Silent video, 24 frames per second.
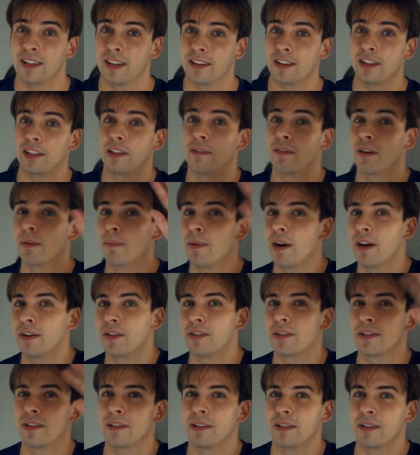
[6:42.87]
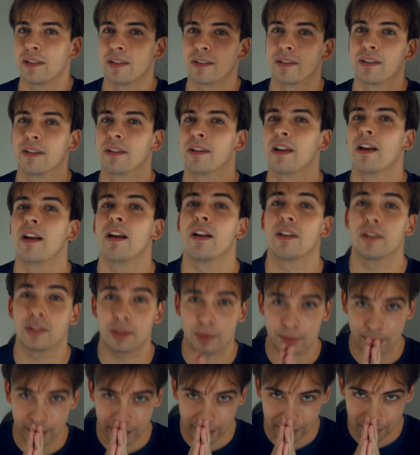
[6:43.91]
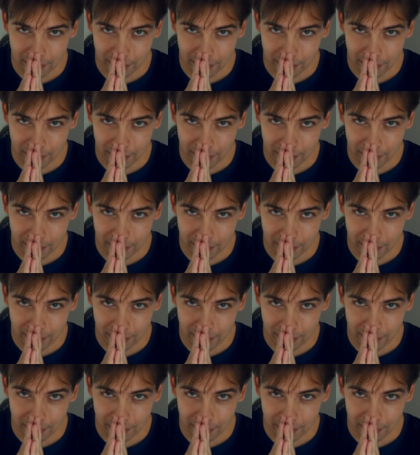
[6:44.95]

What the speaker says: Thank you very much. Sawasdee